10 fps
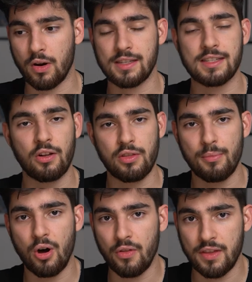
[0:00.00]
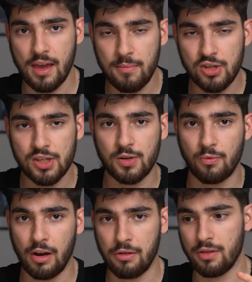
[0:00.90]
want to sell them on the images
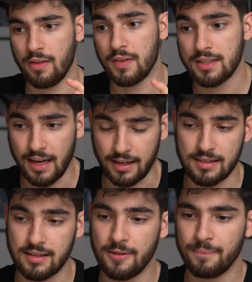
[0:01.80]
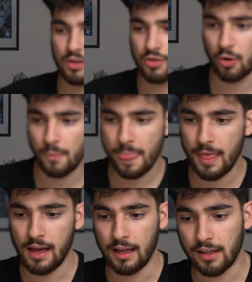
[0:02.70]
rather than the text. So
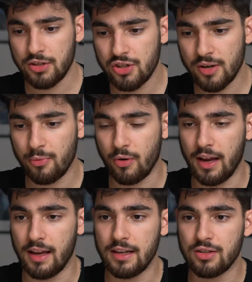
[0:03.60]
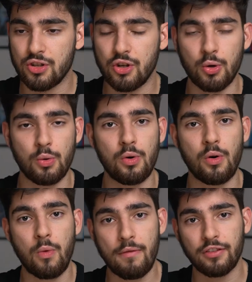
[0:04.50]
let's just jump right
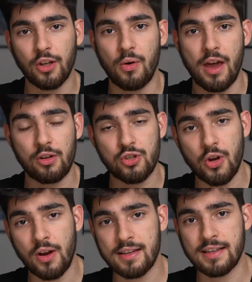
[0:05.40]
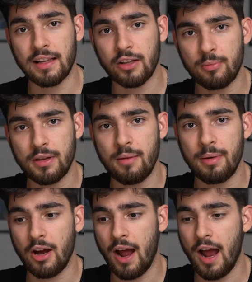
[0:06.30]
into Webflow, and I'll show you guys a little bit about